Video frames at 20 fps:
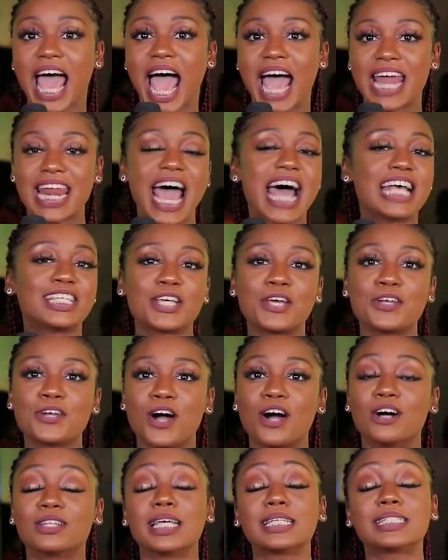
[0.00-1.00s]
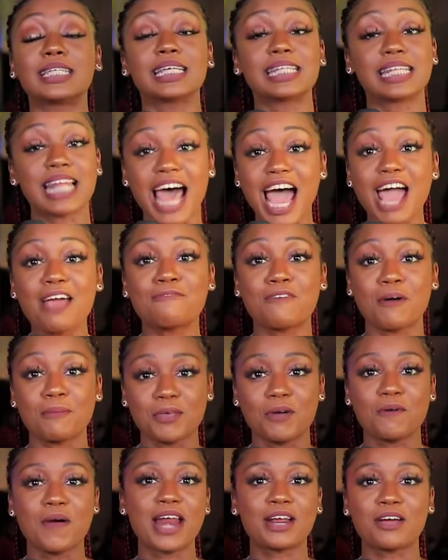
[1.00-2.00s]
And as you know, this is Live from
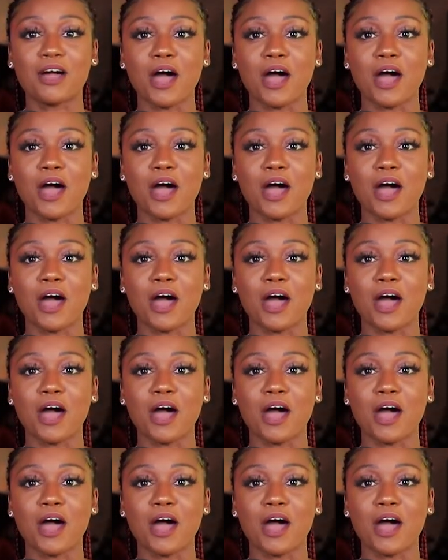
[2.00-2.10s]
the Red